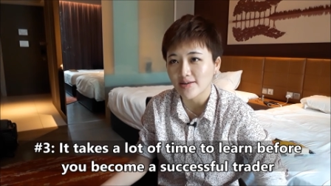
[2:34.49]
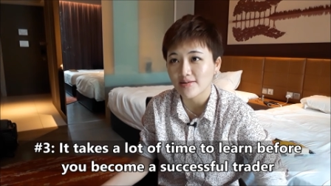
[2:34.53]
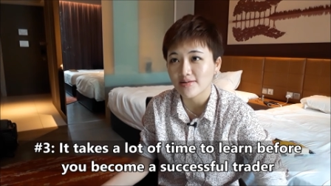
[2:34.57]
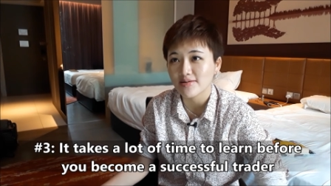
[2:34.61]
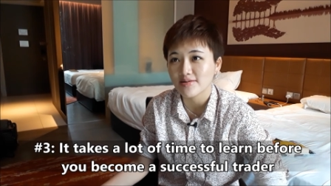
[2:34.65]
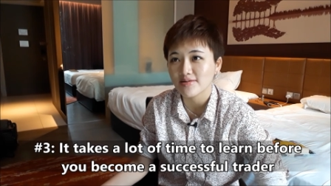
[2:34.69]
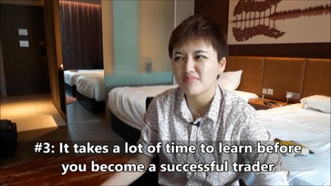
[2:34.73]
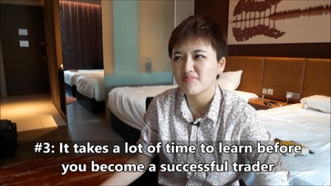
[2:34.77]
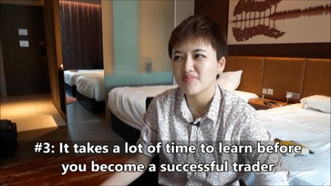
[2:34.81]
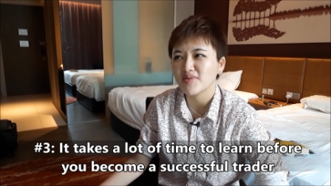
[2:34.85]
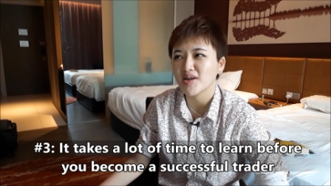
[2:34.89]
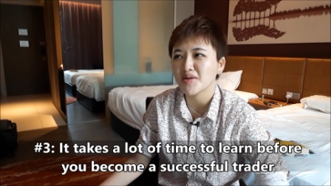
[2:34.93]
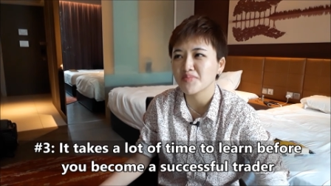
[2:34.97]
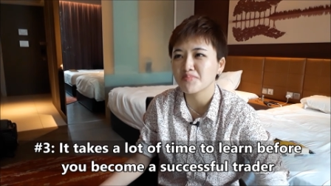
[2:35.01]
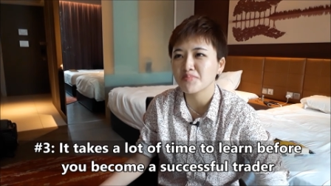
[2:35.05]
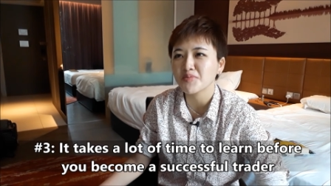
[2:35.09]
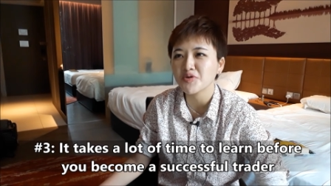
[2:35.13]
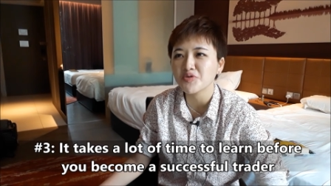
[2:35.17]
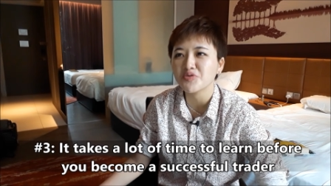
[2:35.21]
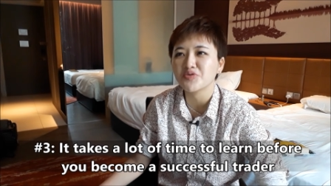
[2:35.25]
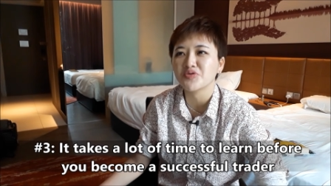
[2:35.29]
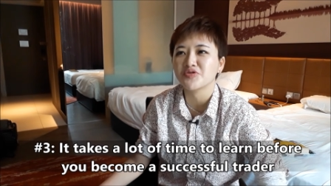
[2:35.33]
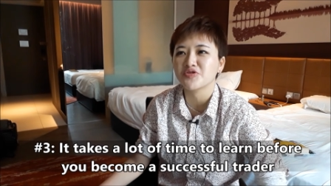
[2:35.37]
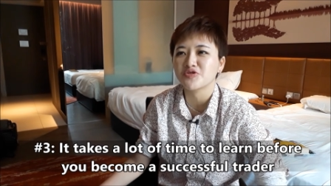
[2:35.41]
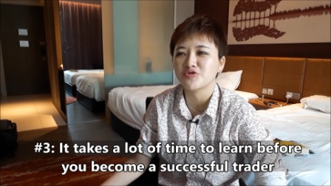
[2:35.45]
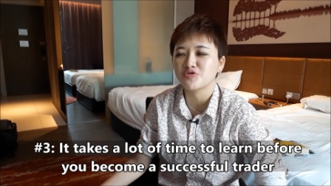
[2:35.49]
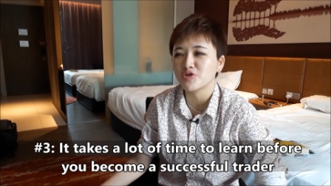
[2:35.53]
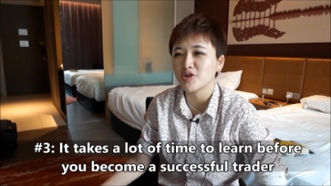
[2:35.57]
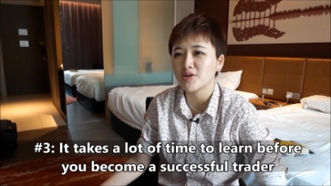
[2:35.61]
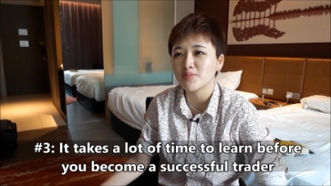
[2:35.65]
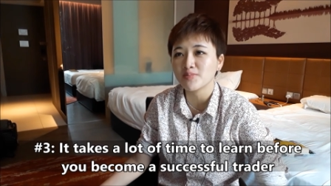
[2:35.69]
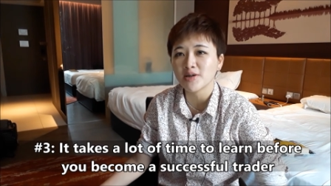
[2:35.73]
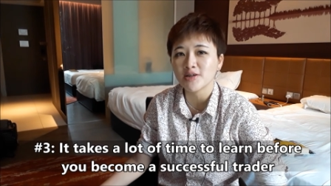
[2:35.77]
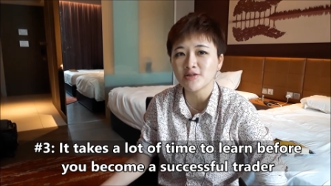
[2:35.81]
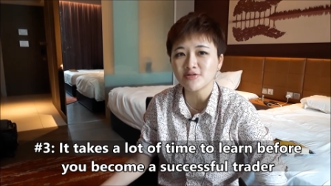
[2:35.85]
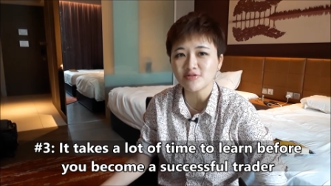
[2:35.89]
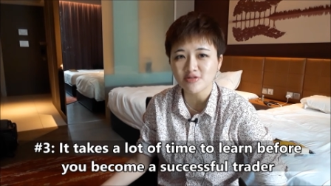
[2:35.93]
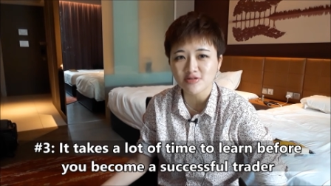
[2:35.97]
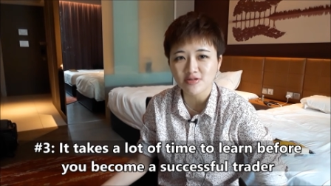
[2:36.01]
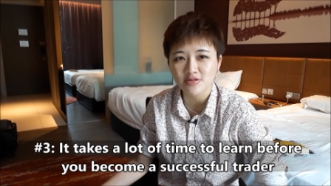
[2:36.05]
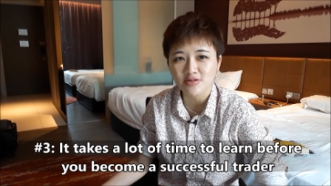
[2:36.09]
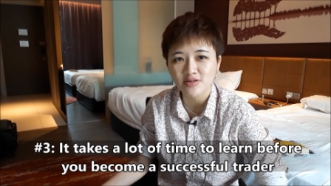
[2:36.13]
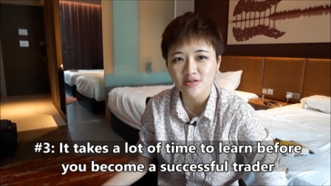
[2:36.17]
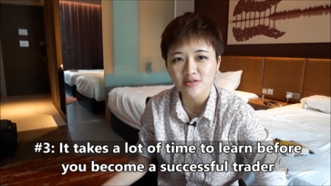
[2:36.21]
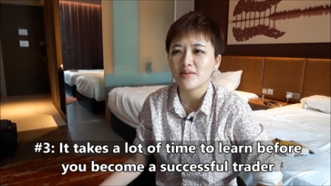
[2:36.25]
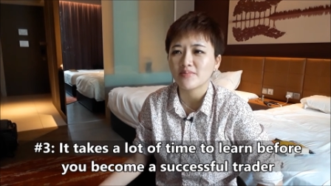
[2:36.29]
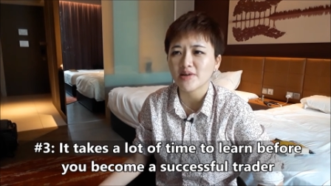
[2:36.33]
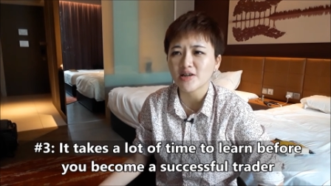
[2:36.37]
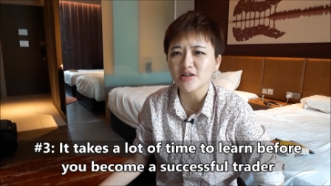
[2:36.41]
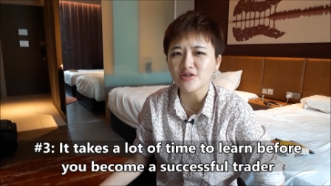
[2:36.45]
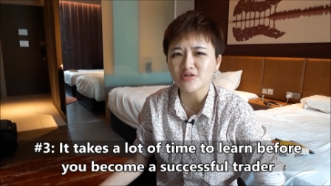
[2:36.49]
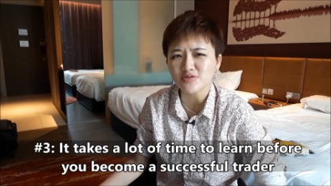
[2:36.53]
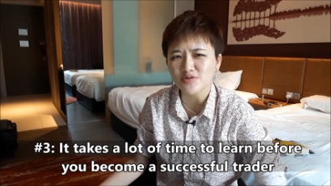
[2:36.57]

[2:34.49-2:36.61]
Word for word: like at most 3 months.